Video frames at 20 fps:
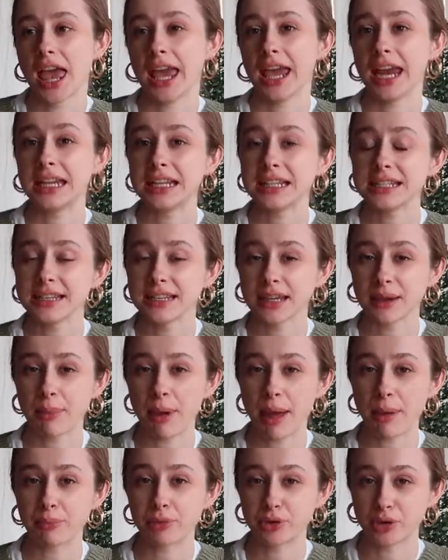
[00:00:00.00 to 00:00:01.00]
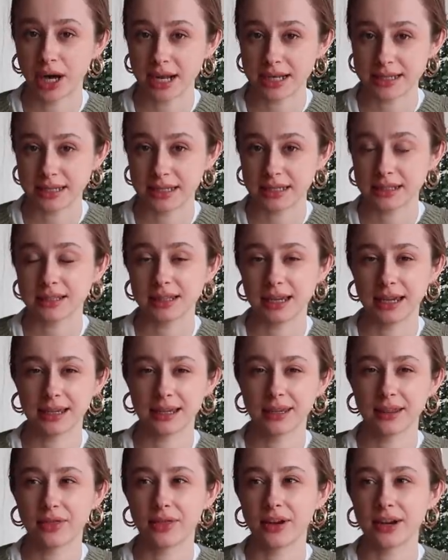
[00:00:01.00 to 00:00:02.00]
anything about present.
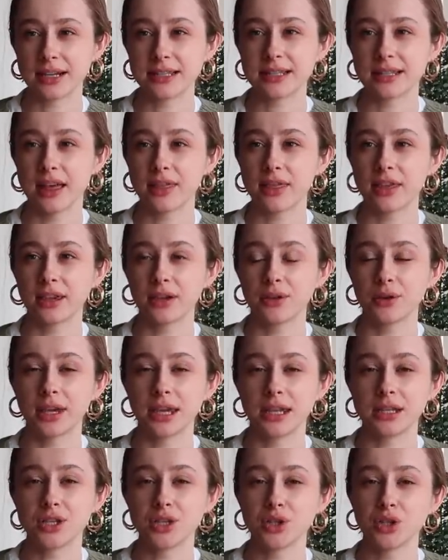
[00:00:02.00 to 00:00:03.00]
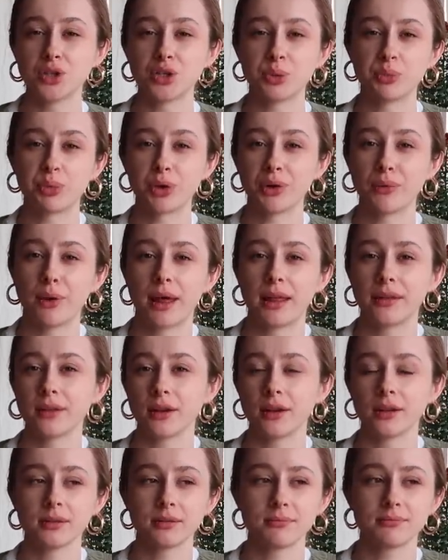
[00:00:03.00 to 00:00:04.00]
Like, there's nothing you can do to prevent
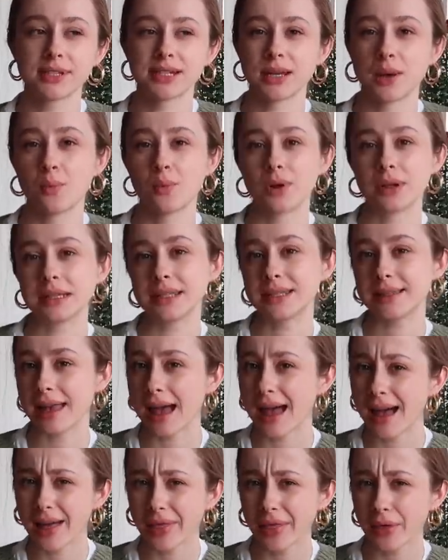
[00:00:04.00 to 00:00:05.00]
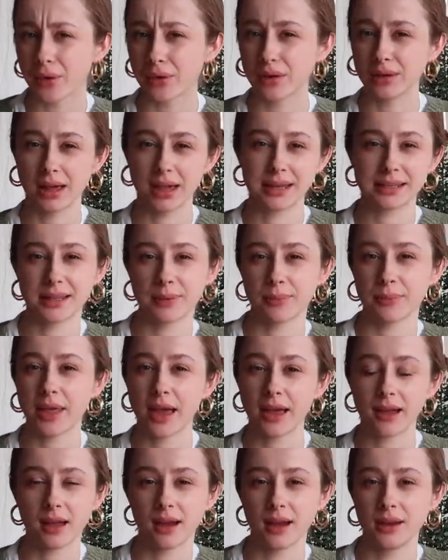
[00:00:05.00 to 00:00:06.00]
someone's death or like some
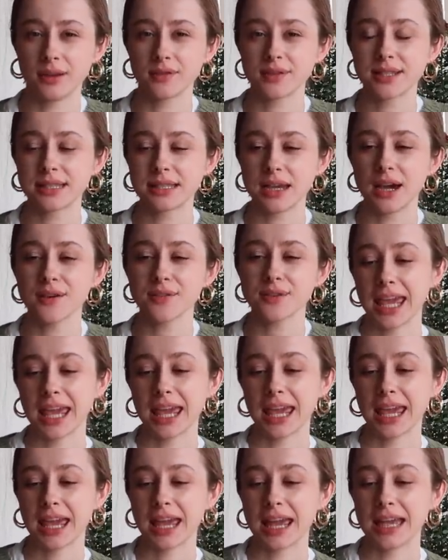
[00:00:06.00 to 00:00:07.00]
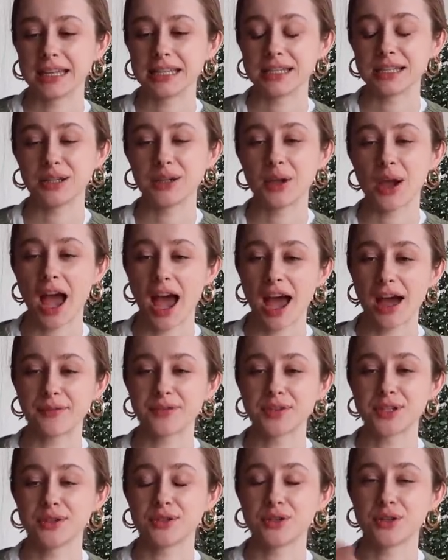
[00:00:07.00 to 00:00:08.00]
that kind of stuff, and you
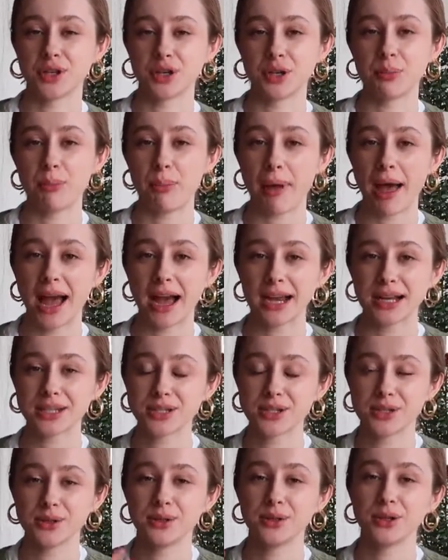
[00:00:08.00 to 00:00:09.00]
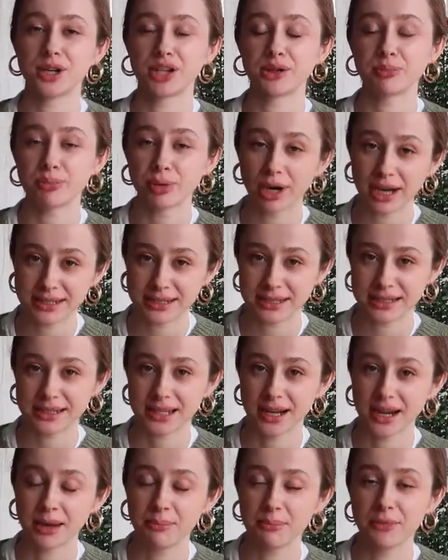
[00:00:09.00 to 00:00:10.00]
have to turn back to your present
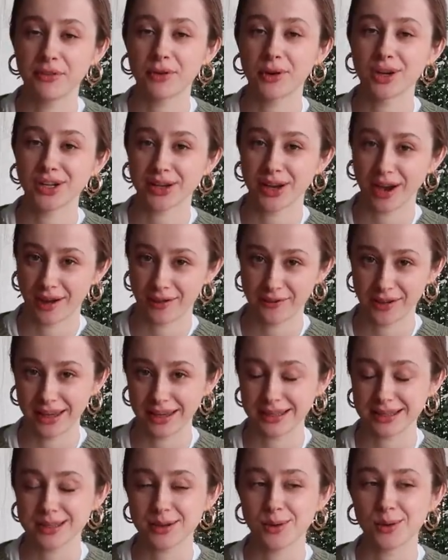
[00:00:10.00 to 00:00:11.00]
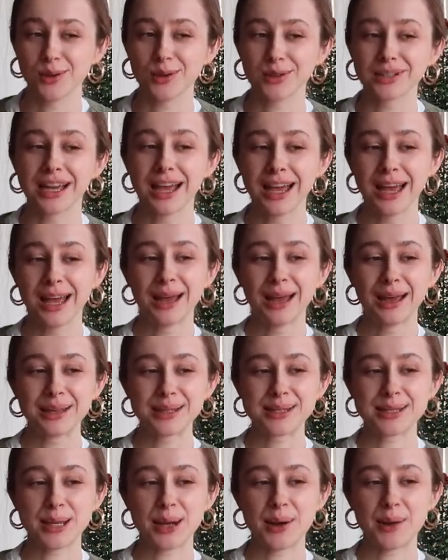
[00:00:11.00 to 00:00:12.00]
time before the coffee gets cold.
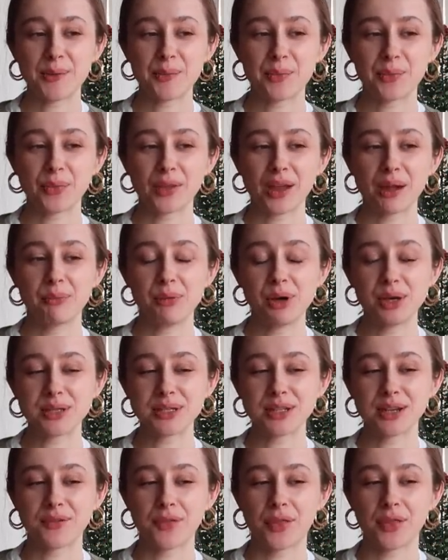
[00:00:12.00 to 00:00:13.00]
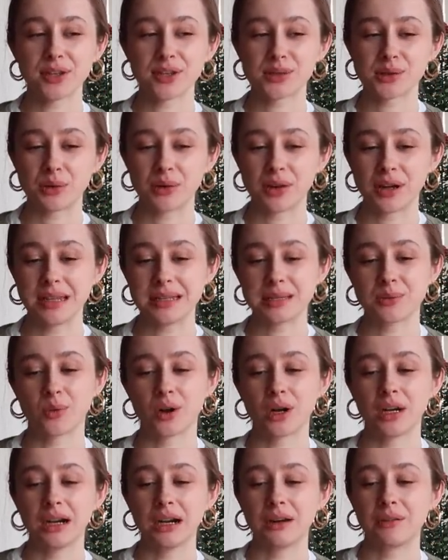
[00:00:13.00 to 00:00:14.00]
So most of the stories
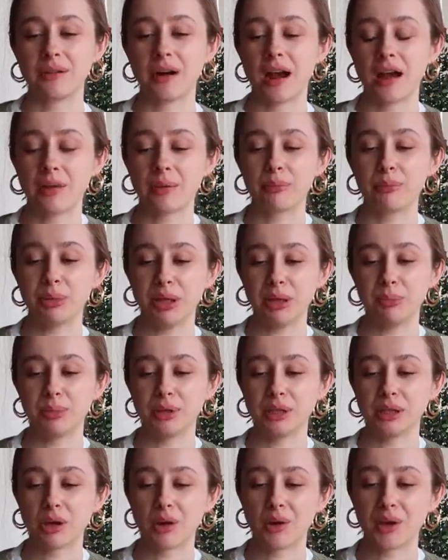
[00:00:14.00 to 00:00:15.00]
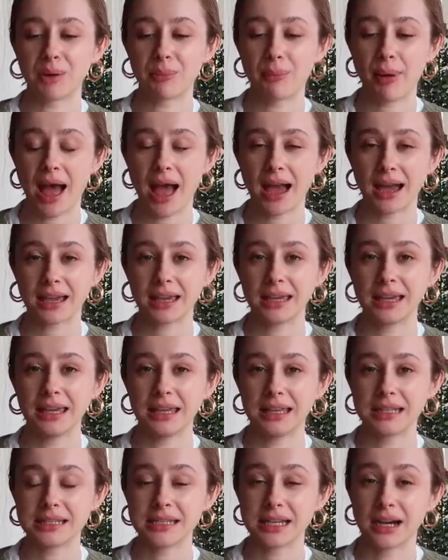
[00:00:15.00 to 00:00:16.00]
were around people going back
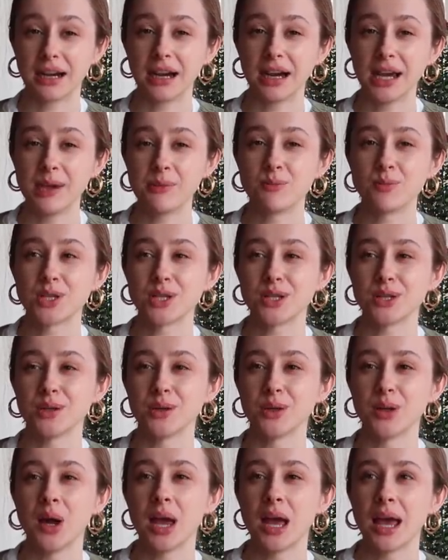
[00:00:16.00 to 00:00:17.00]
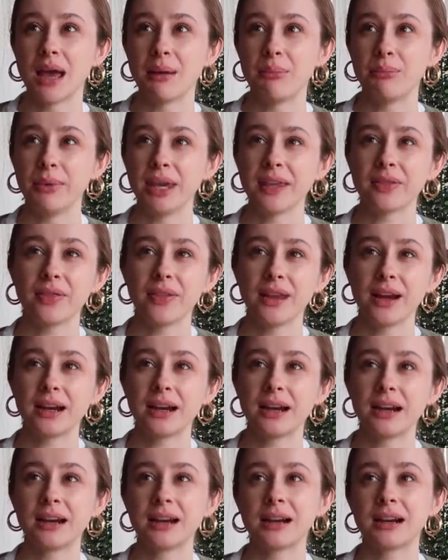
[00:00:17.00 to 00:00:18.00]
in time to meet
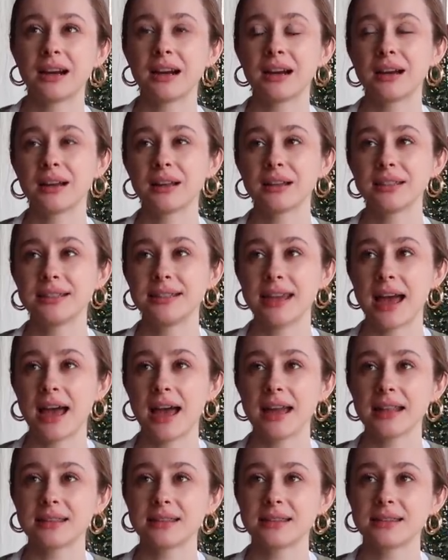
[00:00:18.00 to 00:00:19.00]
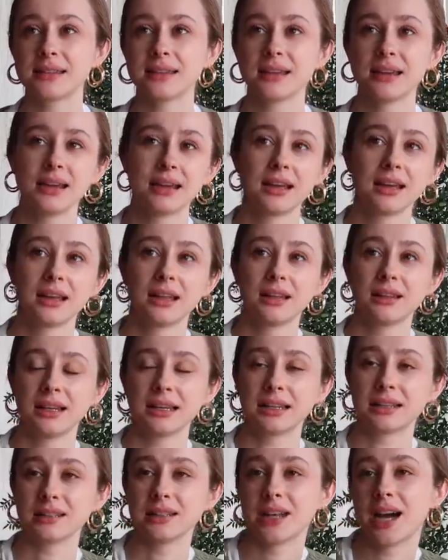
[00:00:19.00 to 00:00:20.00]
their dead,
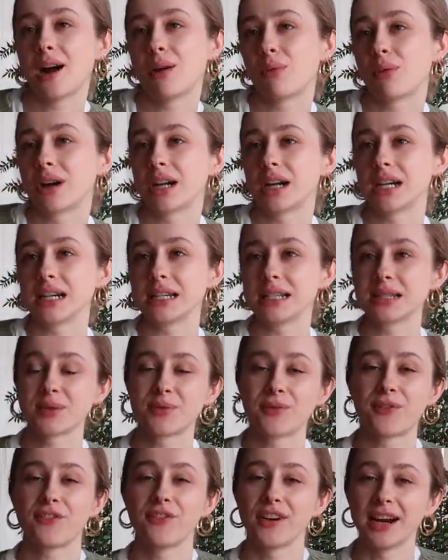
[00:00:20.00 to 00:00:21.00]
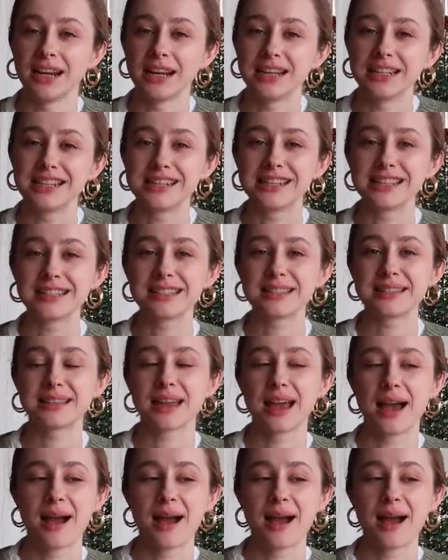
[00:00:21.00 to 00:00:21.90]
like lovers, friends,